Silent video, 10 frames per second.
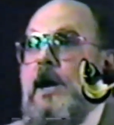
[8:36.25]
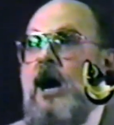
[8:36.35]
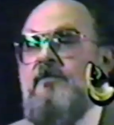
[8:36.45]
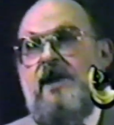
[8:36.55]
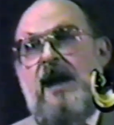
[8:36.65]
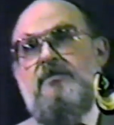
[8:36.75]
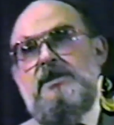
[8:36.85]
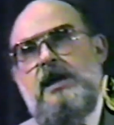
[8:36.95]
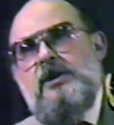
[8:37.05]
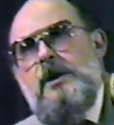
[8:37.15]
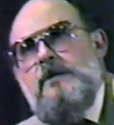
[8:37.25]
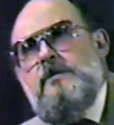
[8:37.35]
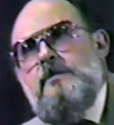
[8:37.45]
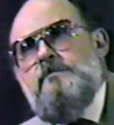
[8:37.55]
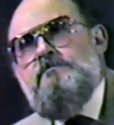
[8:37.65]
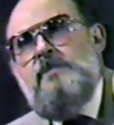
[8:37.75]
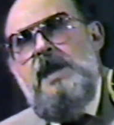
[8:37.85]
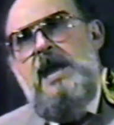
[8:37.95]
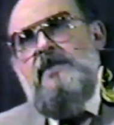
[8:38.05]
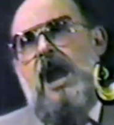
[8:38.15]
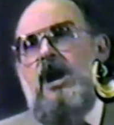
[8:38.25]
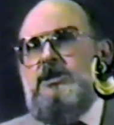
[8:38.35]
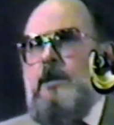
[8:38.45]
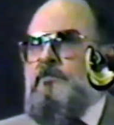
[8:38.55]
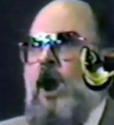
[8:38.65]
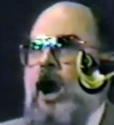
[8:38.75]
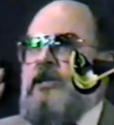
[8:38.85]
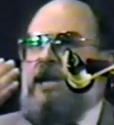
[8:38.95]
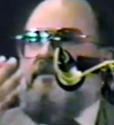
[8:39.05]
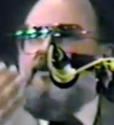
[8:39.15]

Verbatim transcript: of heaven and earth. There is a part of